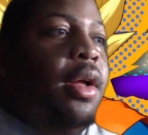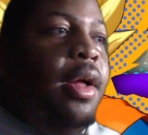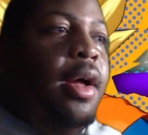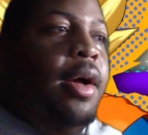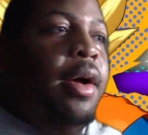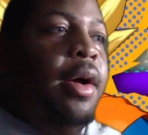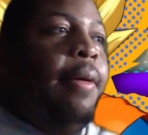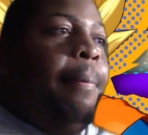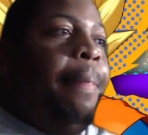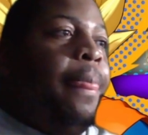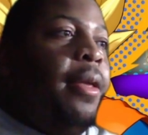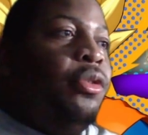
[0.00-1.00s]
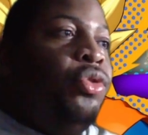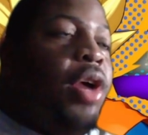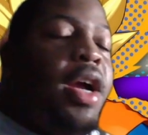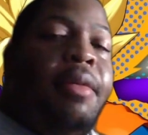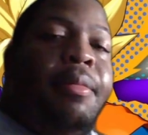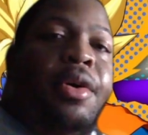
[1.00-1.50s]
Um,
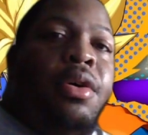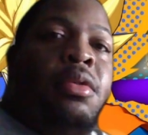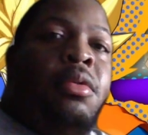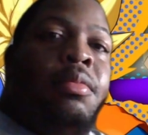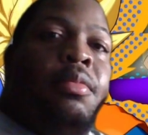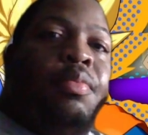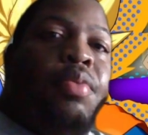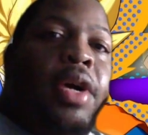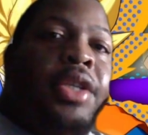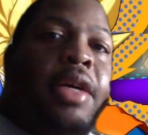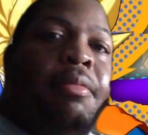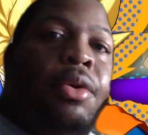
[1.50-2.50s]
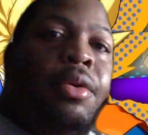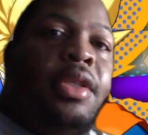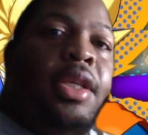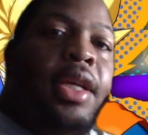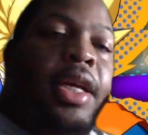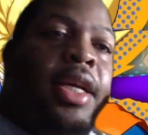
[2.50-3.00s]
Dragon Ball Project
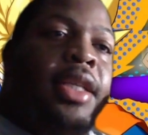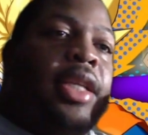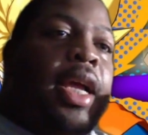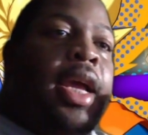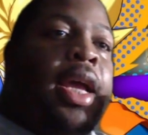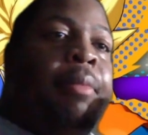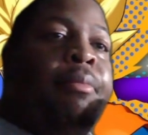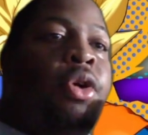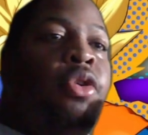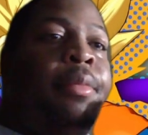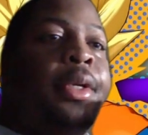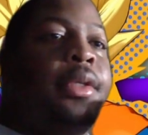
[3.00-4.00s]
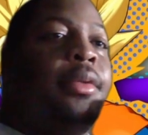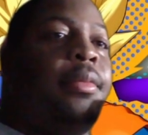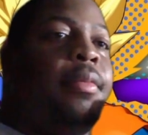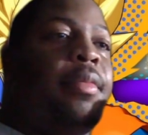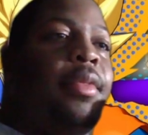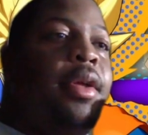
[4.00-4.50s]
Multi is a
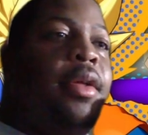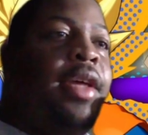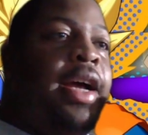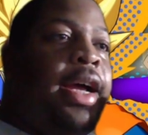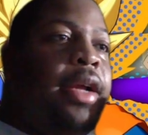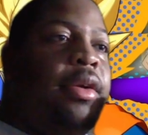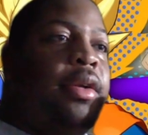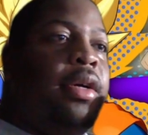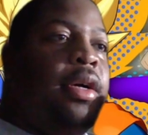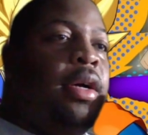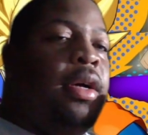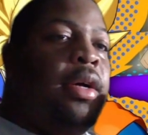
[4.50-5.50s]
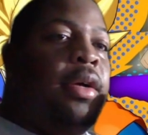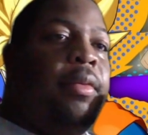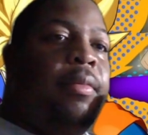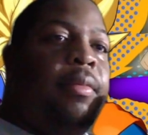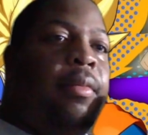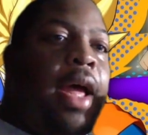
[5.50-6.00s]
MOBA that uh,
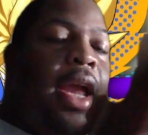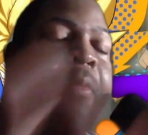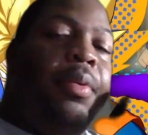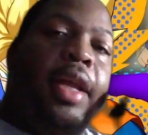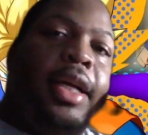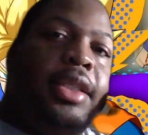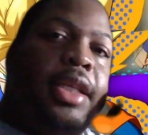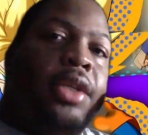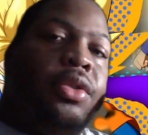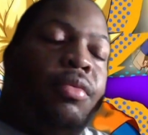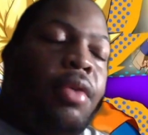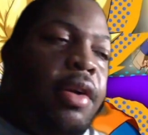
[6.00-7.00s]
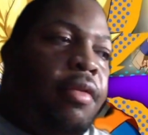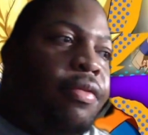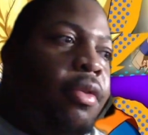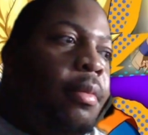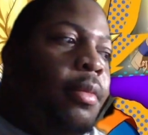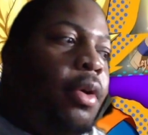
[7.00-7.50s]
had a playtest running
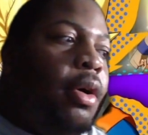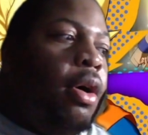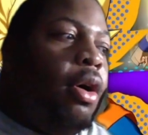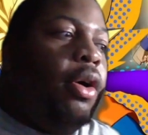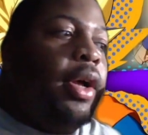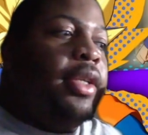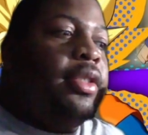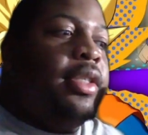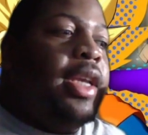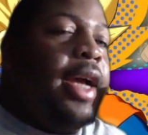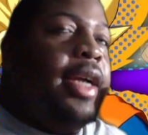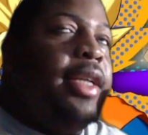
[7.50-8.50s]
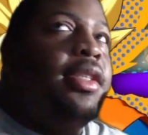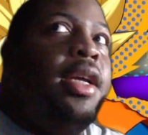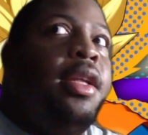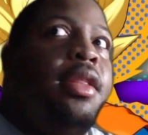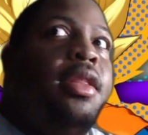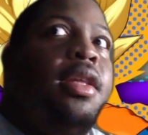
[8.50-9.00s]
from August
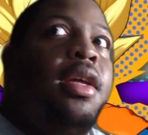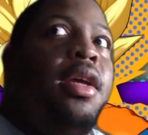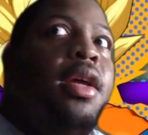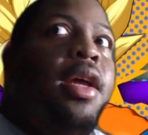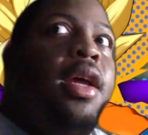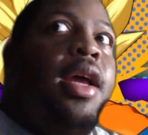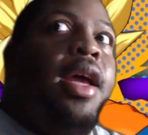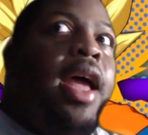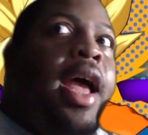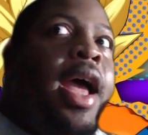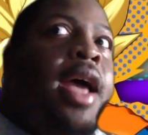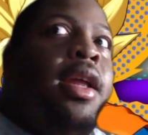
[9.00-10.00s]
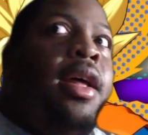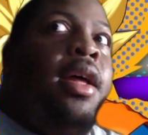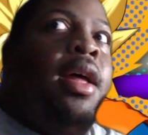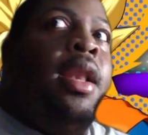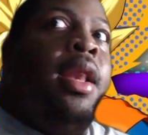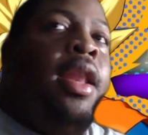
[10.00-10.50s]
nineteenth at
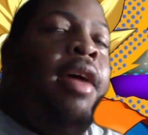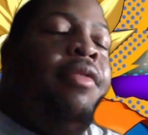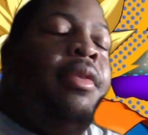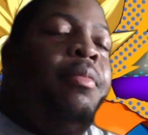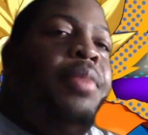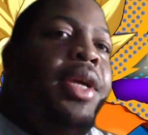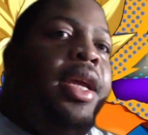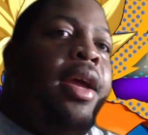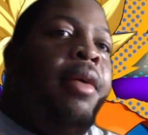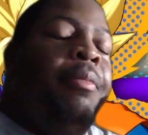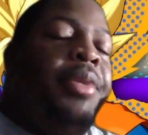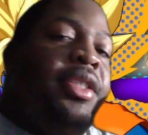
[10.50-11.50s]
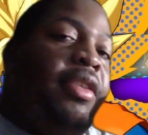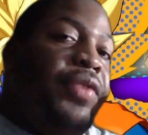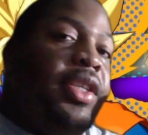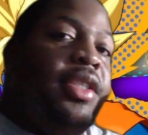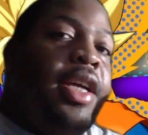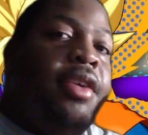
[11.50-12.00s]
eleven p m
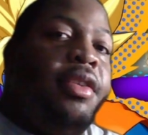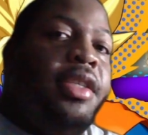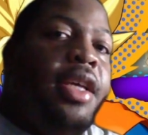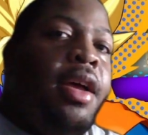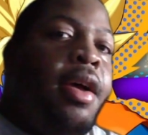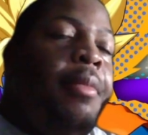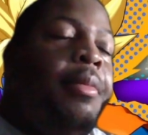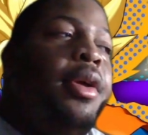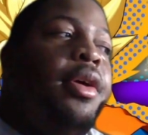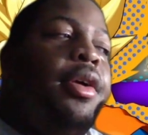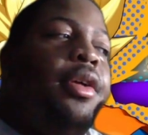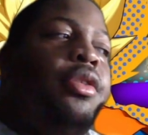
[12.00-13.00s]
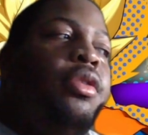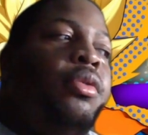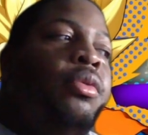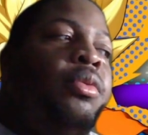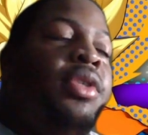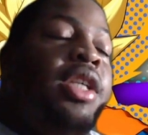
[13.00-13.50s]
Pacific Standard Time
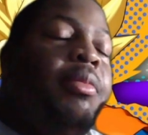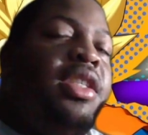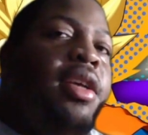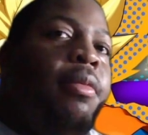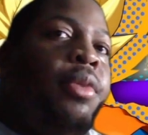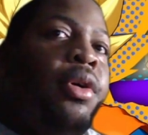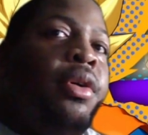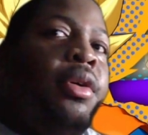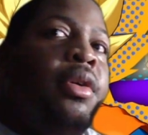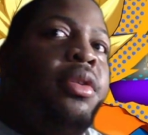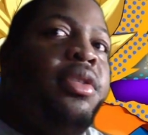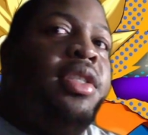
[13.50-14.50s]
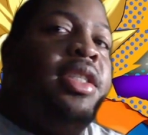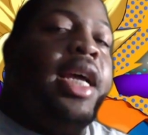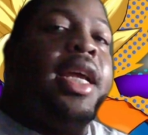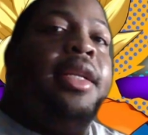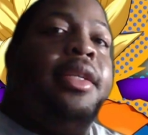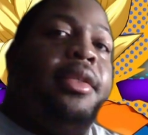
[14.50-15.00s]
to September
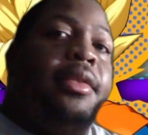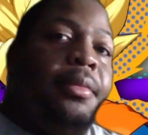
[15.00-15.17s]
second,